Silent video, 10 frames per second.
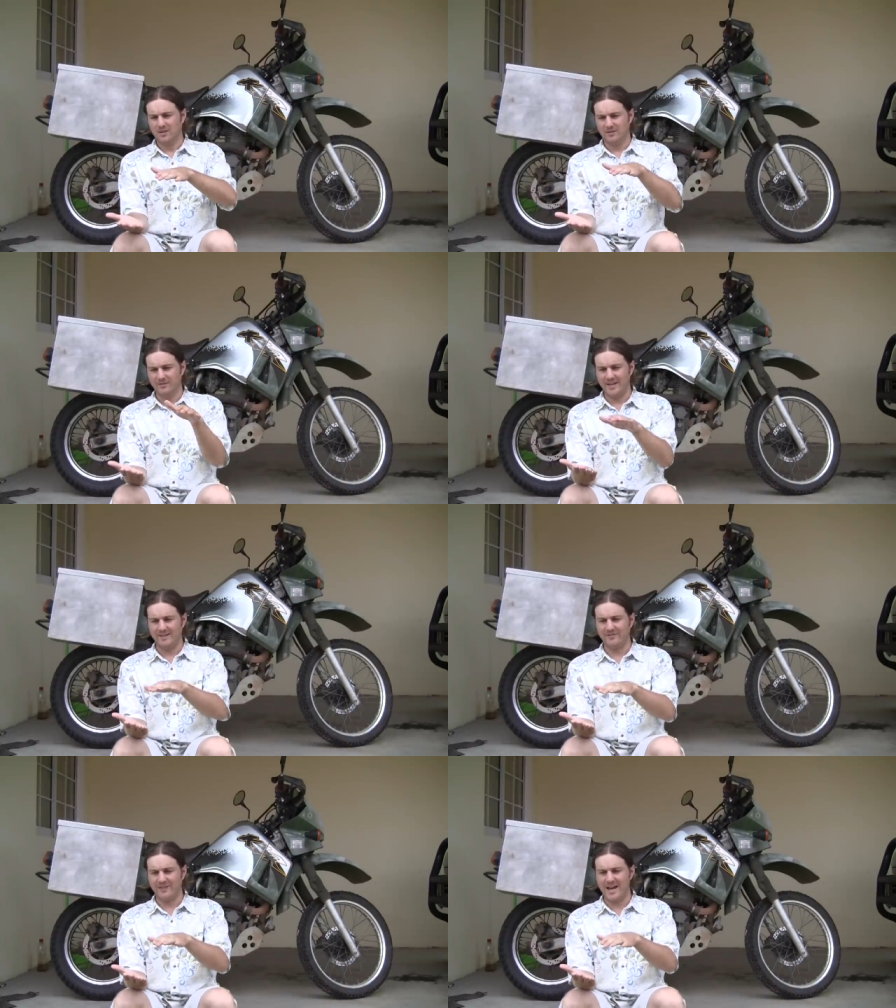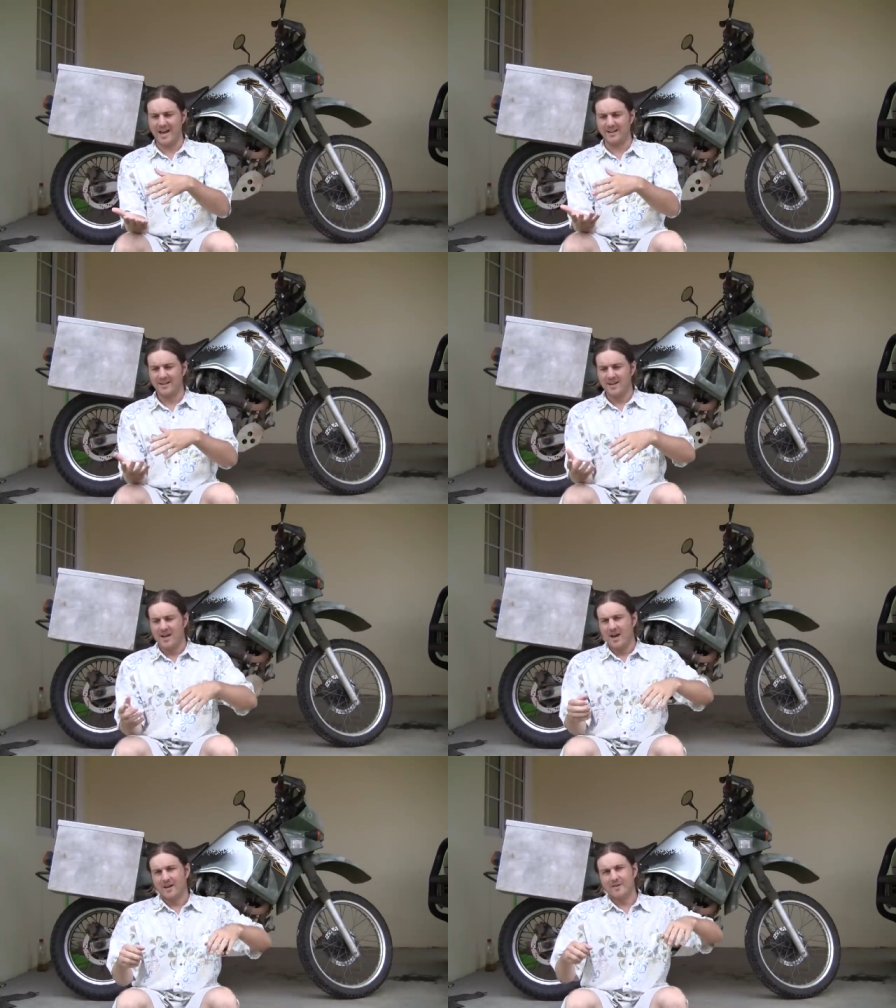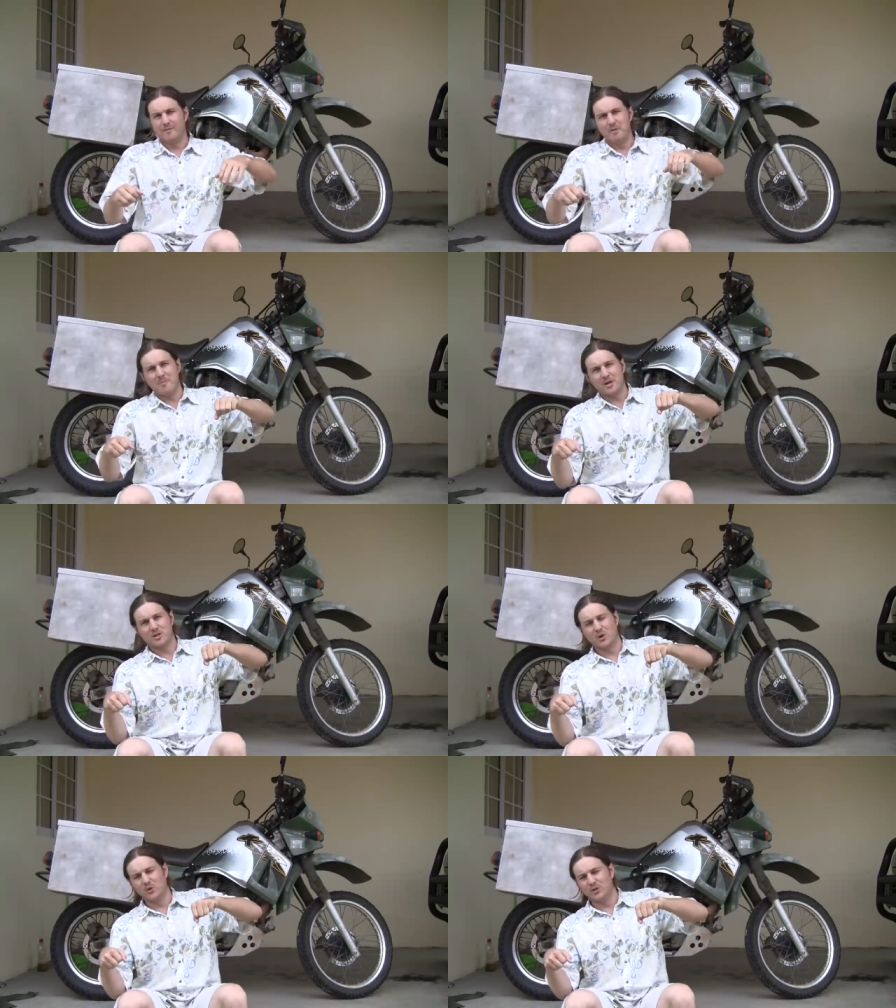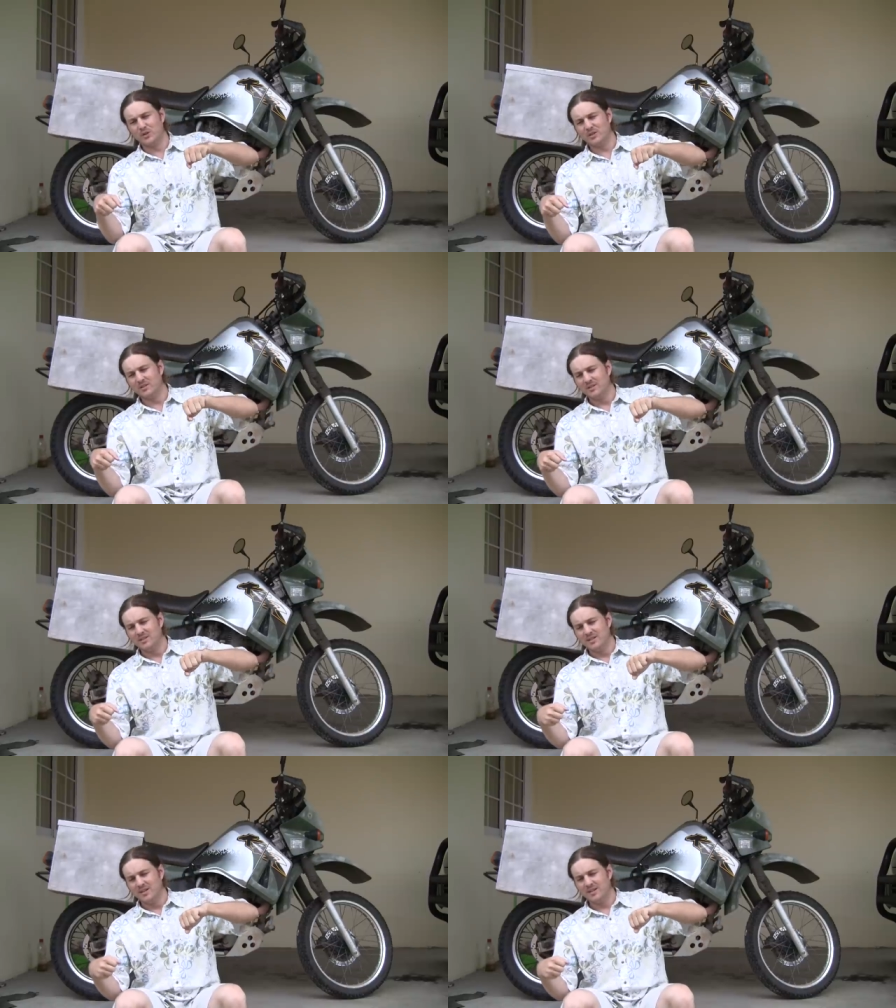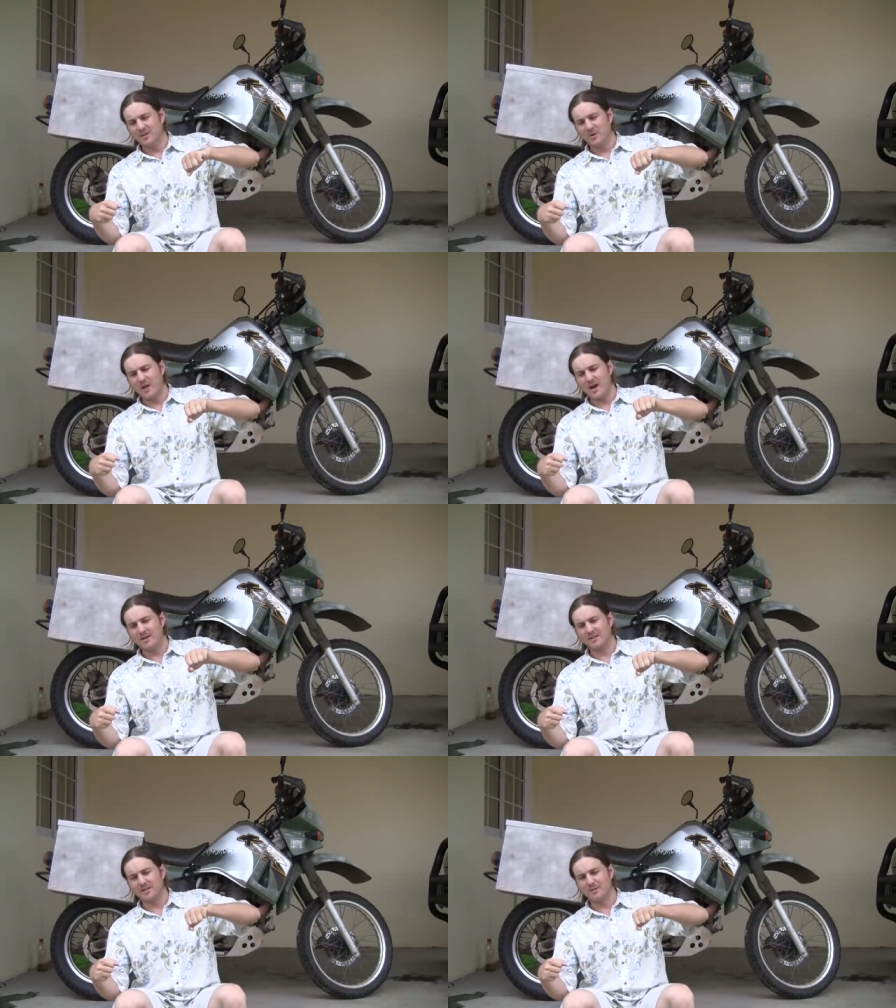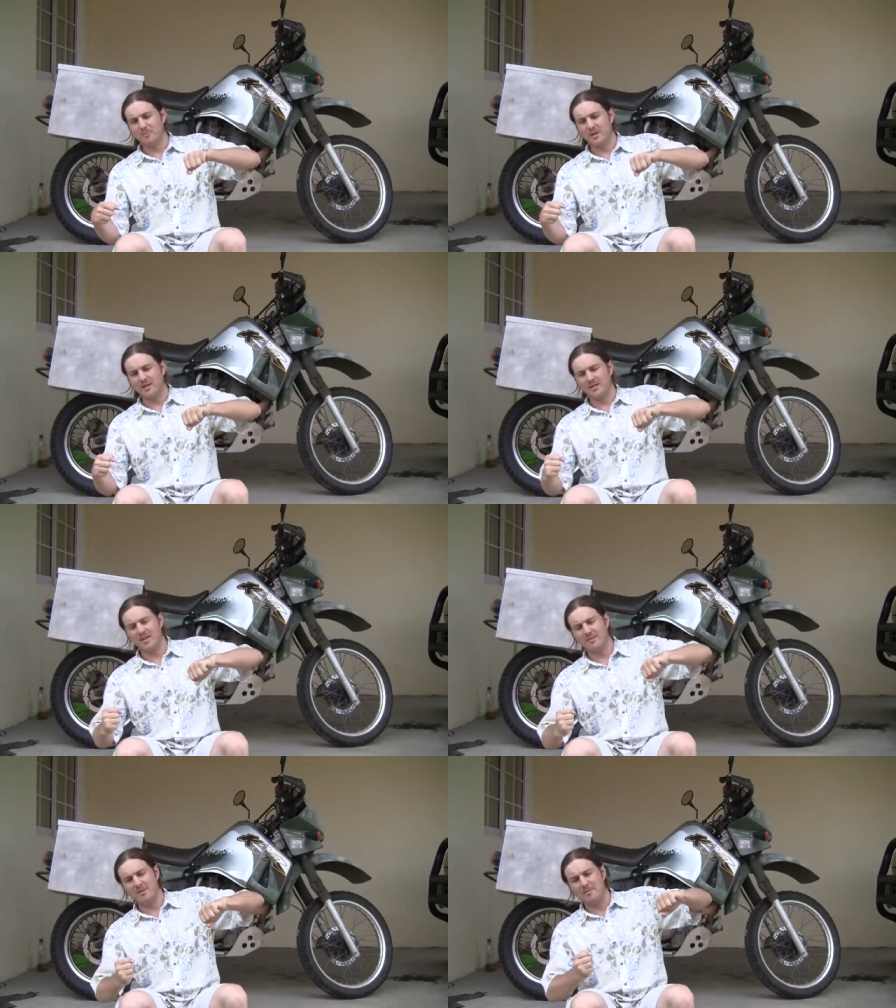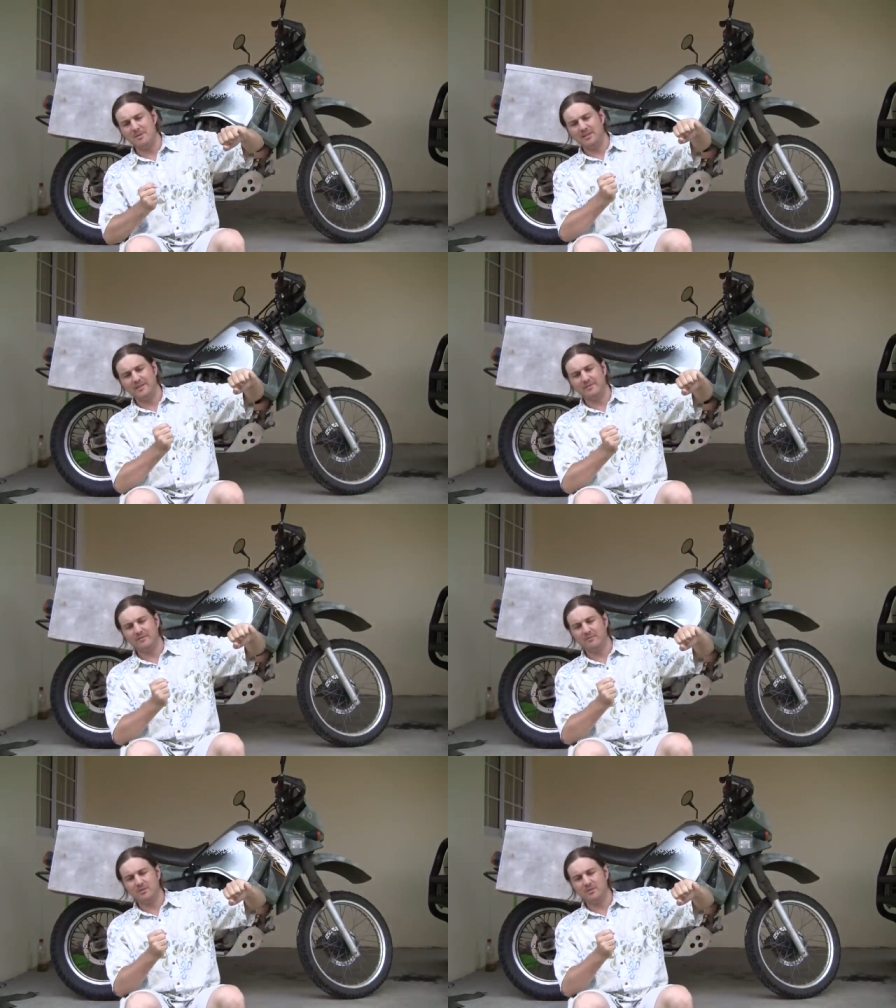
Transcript: could have laid flat, could have put my shoulder in the ground a little bit and then maybe lift,